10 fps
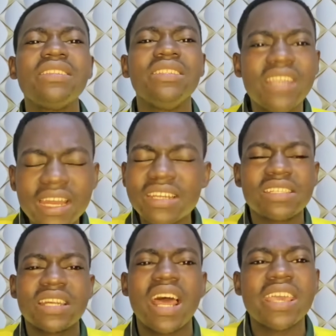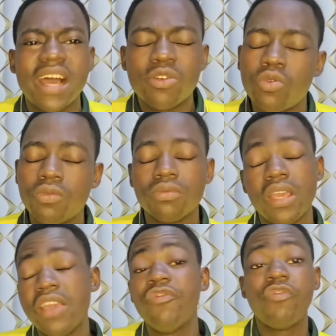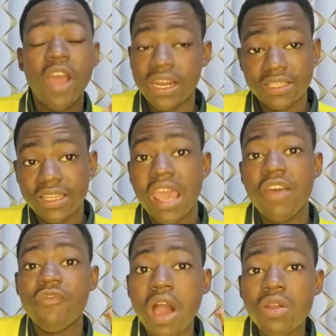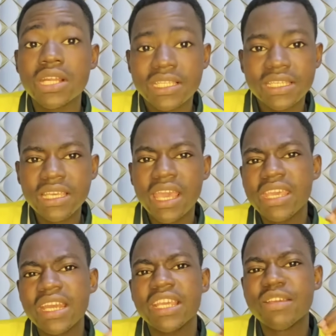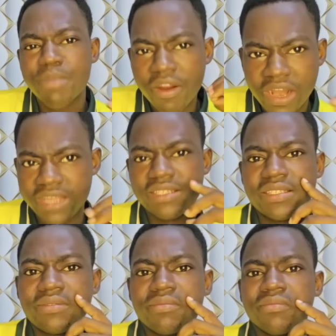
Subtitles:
ye trial no. In fact, violate the human rights.